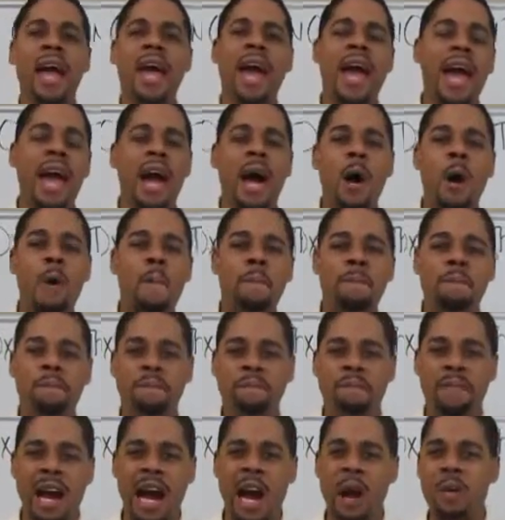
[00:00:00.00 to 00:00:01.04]
how
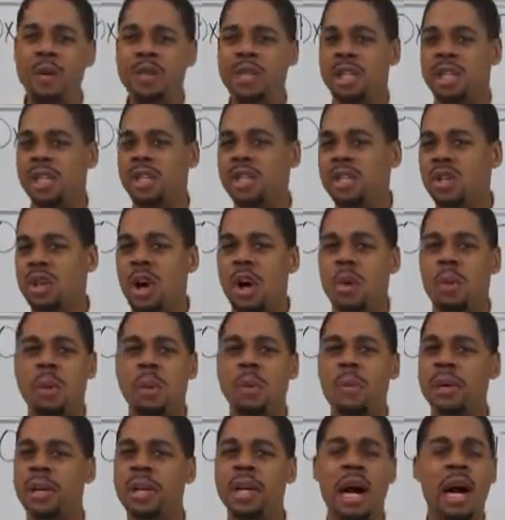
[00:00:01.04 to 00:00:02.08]
viruses are
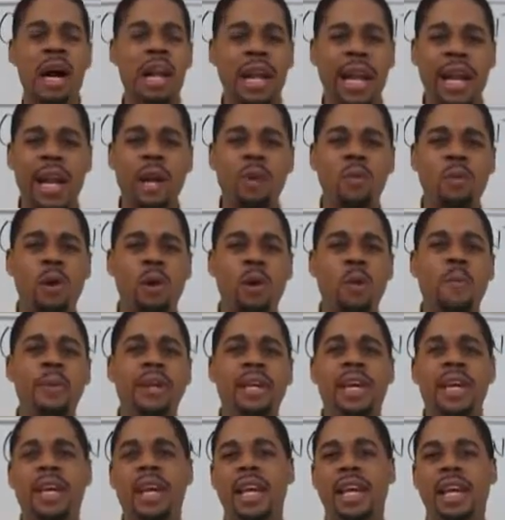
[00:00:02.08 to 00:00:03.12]
what we call
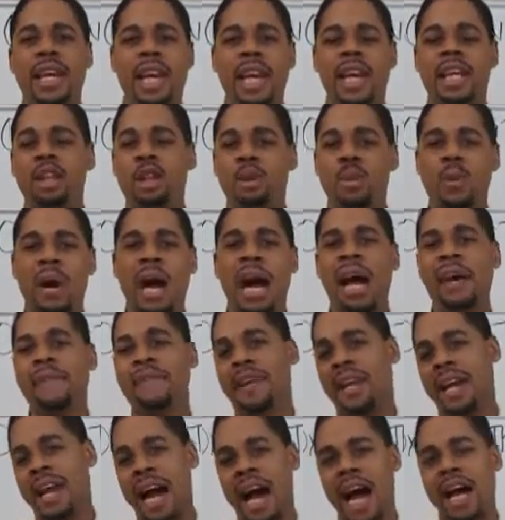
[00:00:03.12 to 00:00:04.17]
anaerobic and they can't thrive
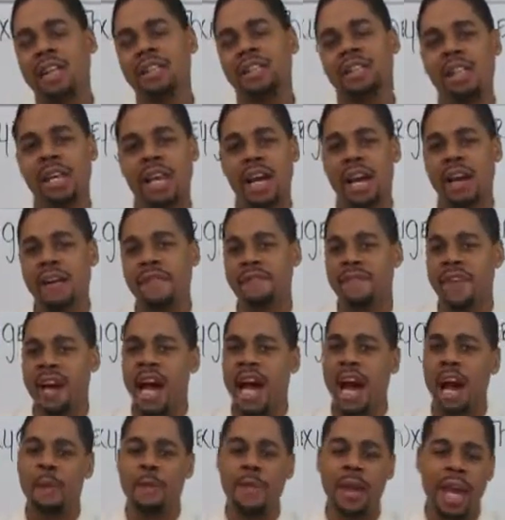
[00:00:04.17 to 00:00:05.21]
in an oxygenated
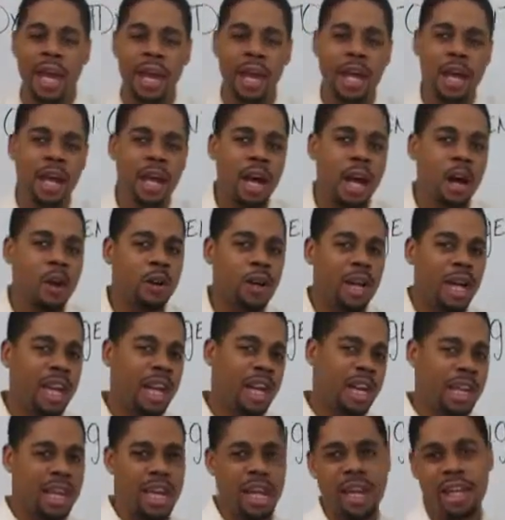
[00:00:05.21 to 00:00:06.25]
environment, okay?
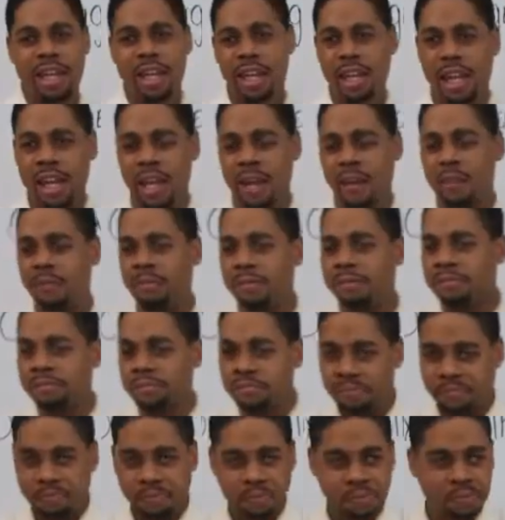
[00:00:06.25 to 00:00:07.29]
They can't live.
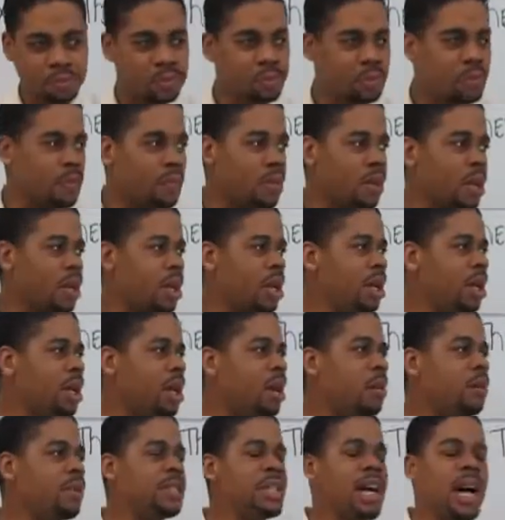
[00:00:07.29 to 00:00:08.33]
You
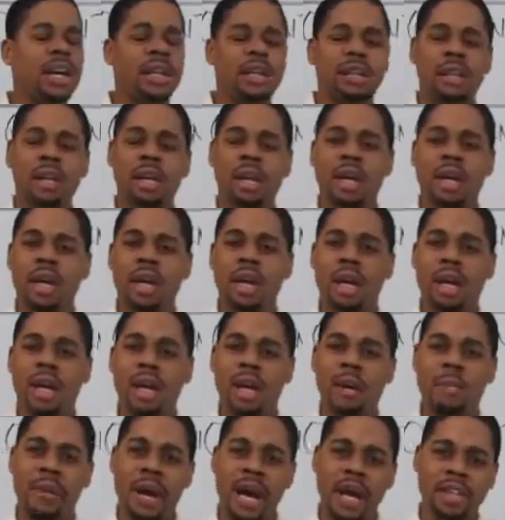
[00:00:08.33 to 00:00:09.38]
know, we talked
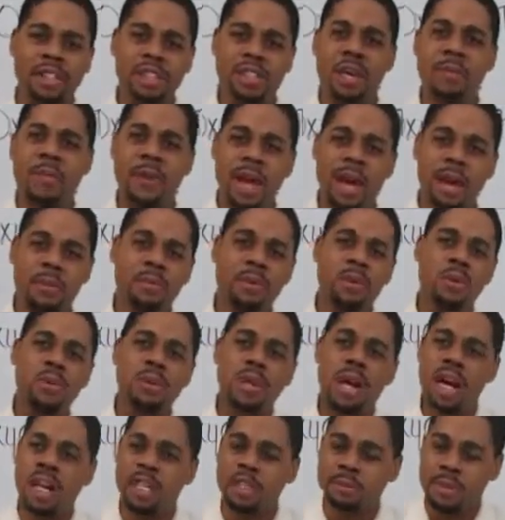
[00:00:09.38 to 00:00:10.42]
about Jim Humble, who
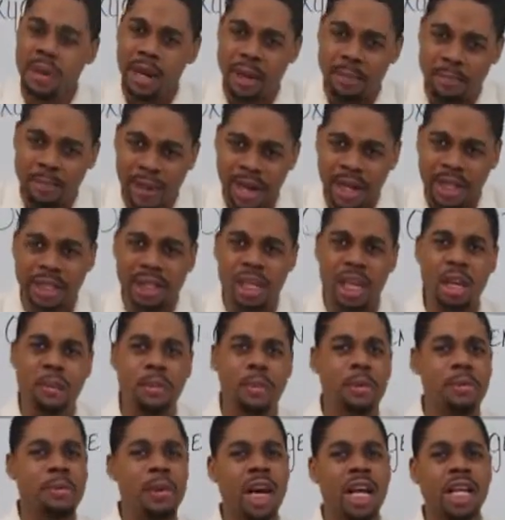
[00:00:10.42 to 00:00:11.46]
talks about mixing
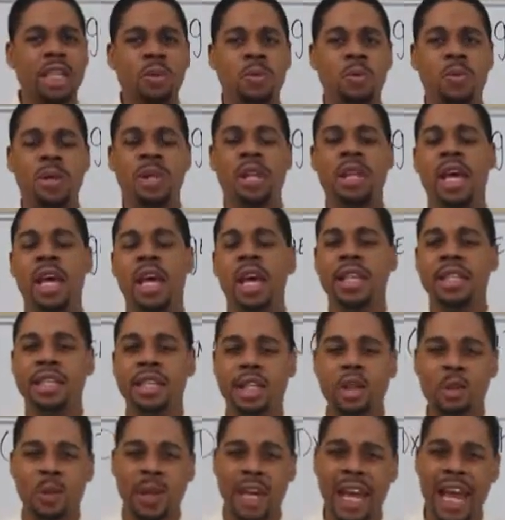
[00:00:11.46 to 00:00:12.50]
MMS with
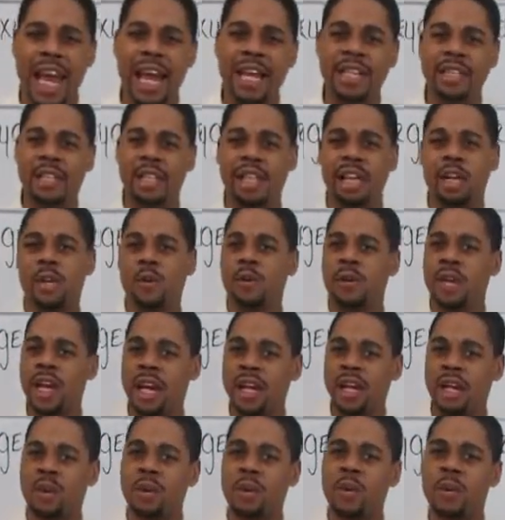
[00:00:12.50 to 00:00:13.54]
citric acid and
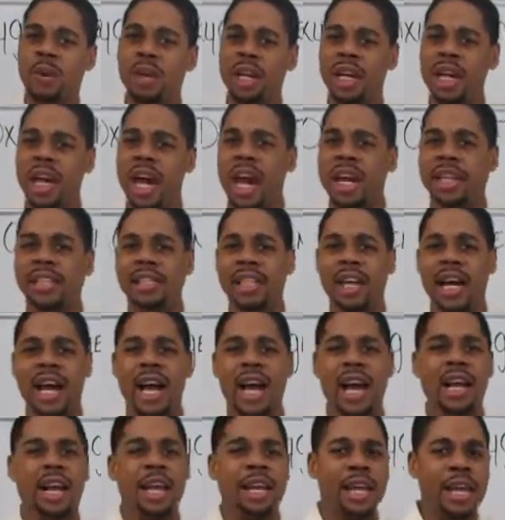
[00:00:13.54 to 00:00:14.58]
creating chlorine
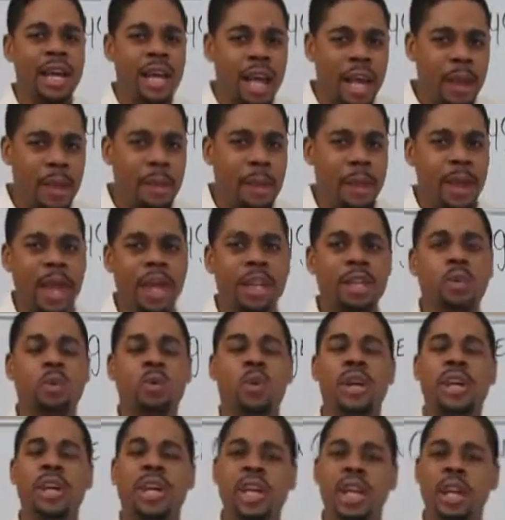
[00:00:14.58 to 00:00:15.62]
dioxide and
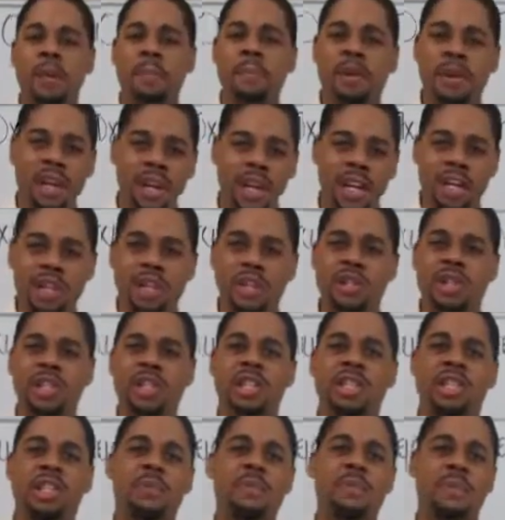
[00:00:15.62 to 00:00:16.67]
drinking it, putting it in your
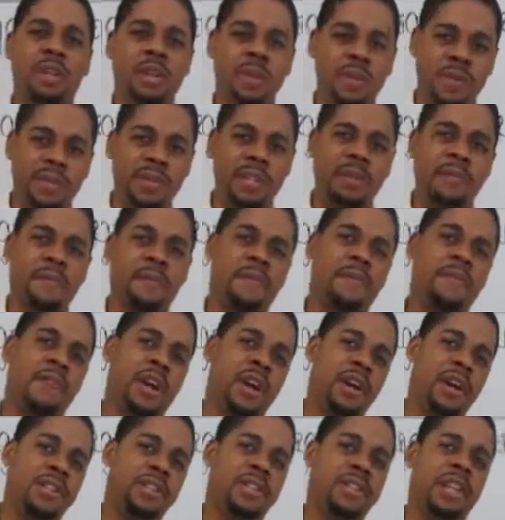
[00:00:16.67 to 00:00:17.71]
system and using it for
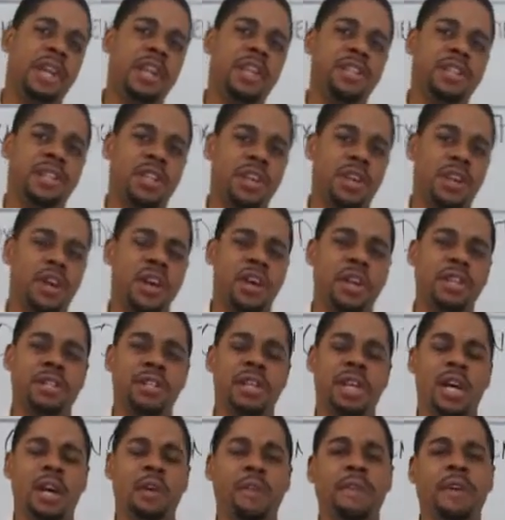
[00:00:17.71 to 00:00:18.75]
various things to cure
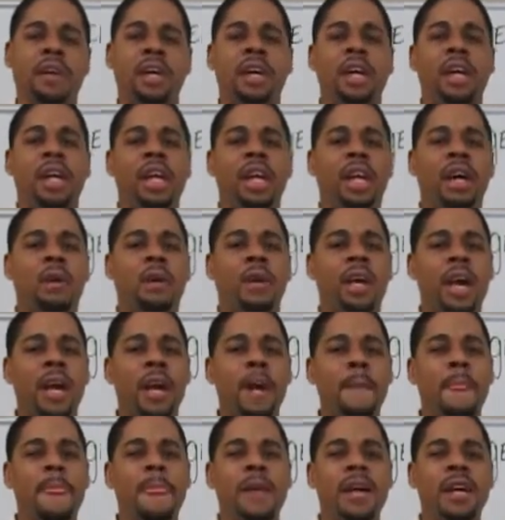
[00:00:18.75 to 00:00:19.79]
yourself.
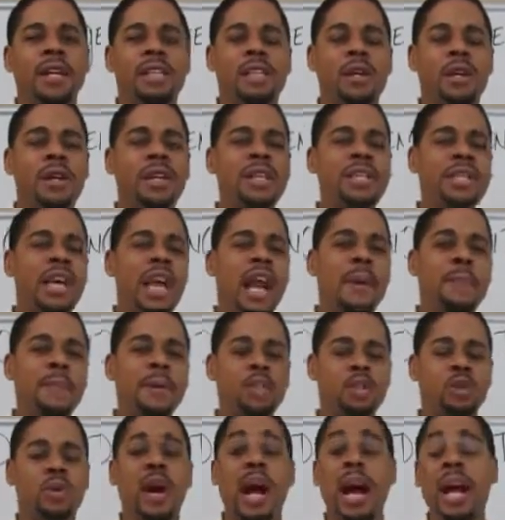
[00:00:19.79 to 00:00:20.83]
Okay? So he said, I'm going
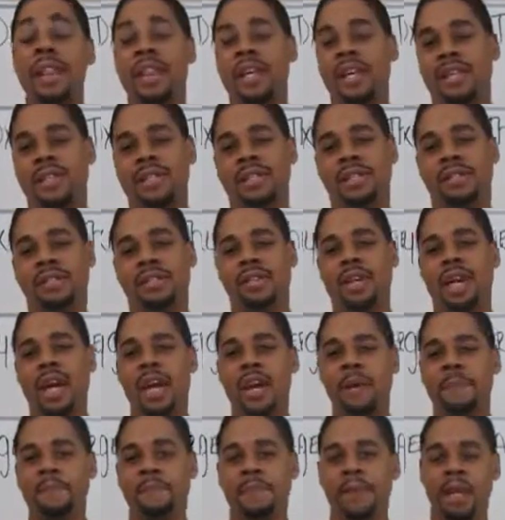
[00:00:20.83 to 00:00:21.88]
to try this.
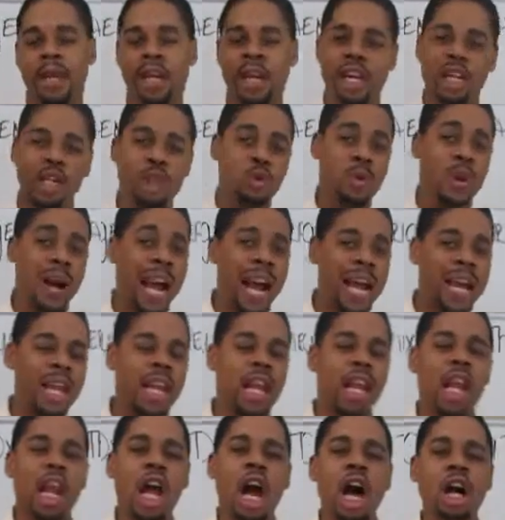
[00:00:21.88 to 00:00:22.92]
Okay? He tried
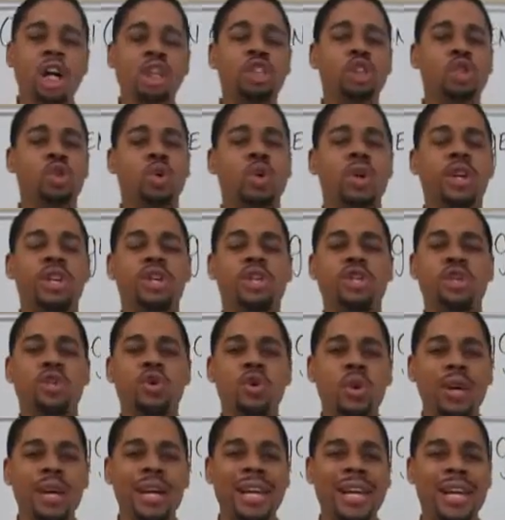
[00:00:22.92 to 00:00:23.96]
it. Long story
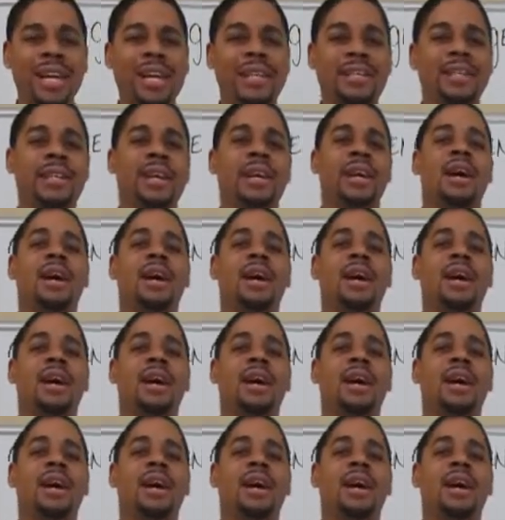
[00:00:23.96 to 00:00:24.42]
short is